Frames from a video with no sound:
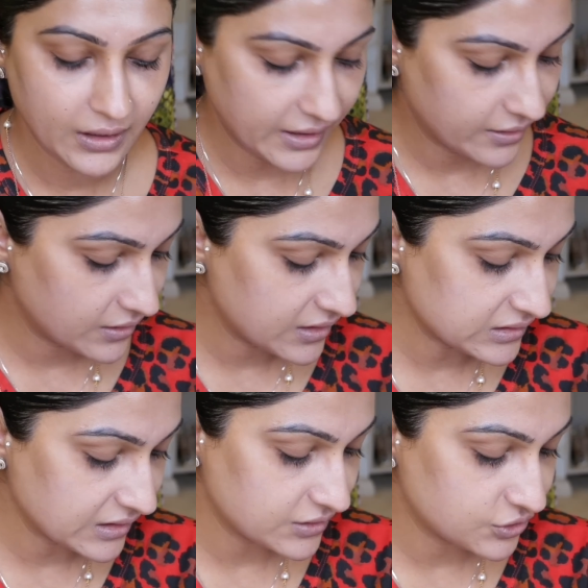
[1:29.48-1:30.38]
And this
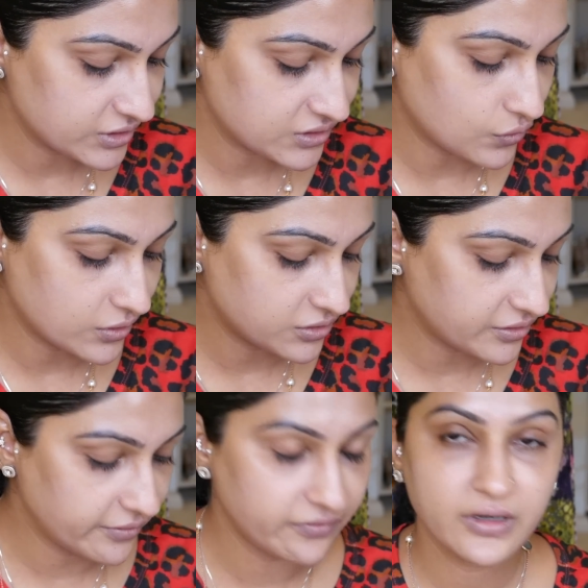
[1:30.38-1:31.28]
is just what
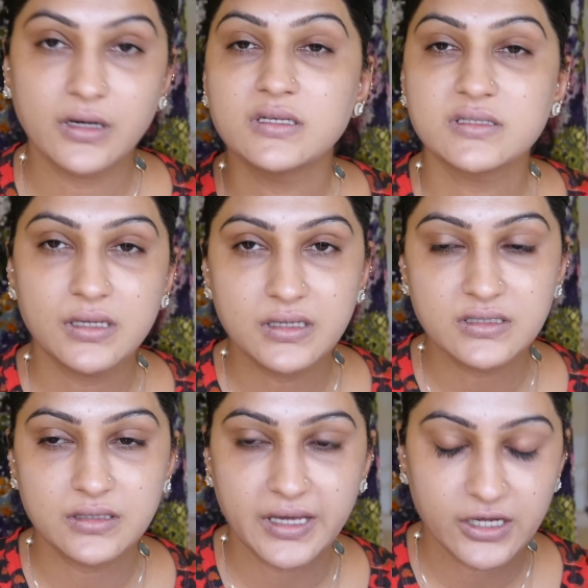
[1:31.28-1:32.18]
reverses
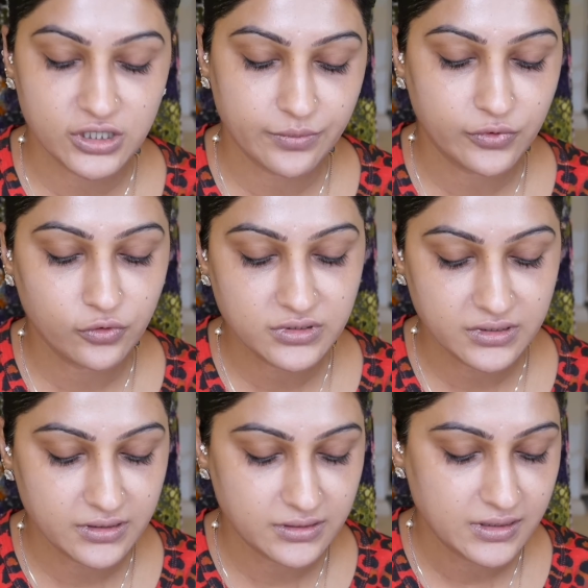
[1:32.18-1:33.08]
the aging
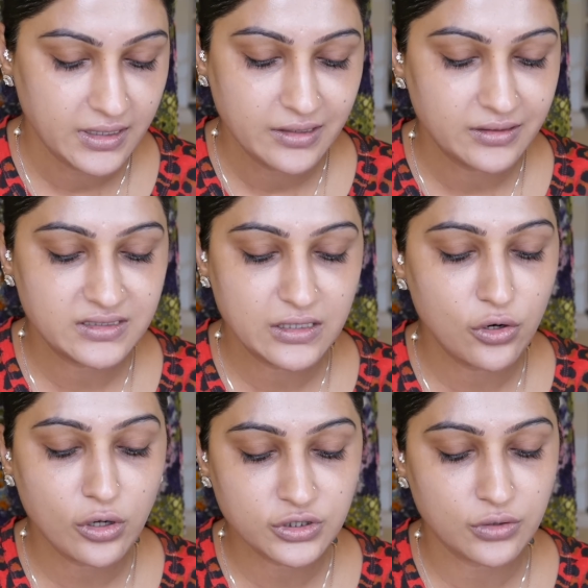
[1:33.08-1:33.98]
process. There's a
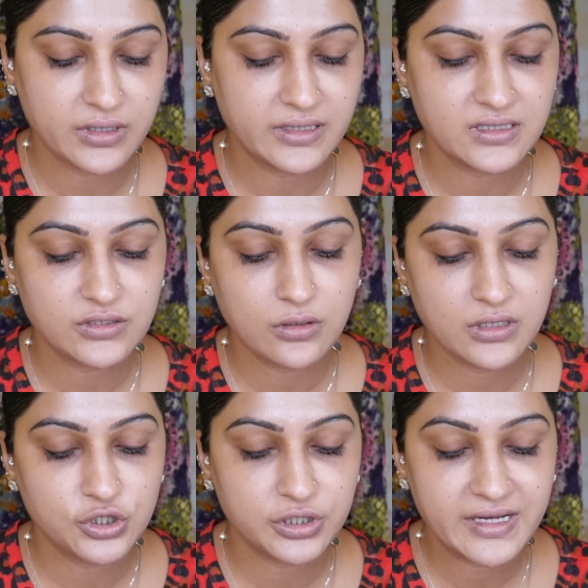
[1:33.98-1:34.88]
lot on this. It's called the
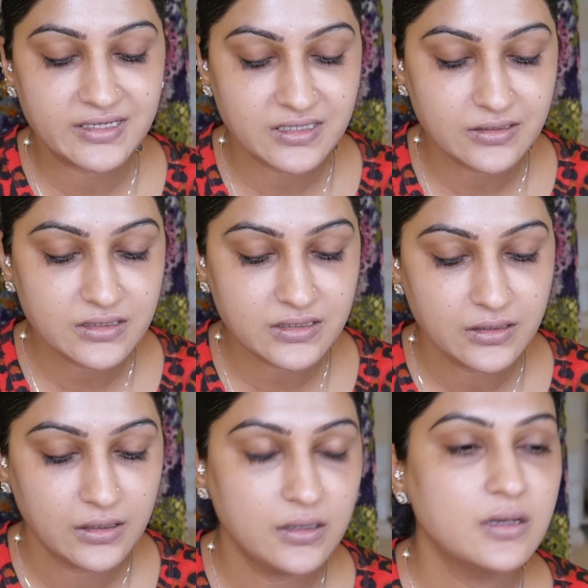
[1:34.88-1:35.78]
Genescence
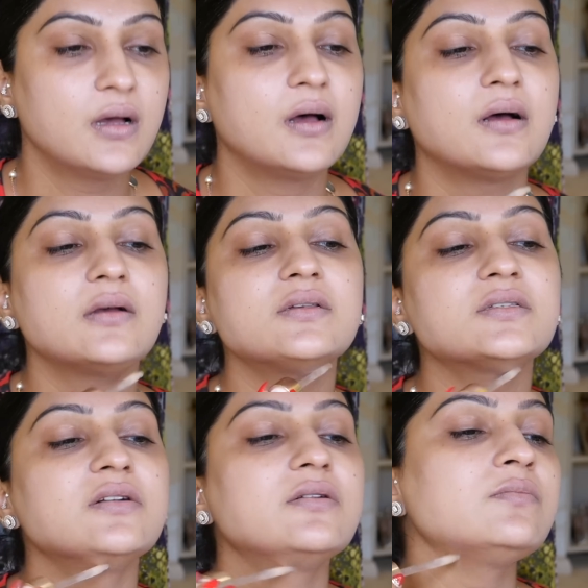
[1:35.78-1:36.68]

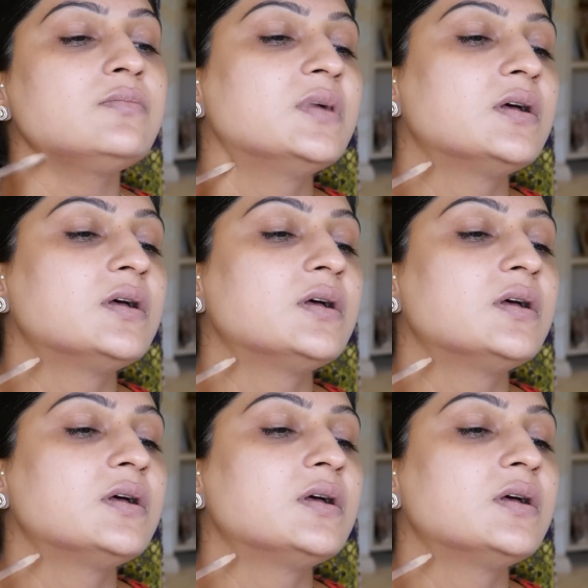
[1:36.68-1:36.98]
serum.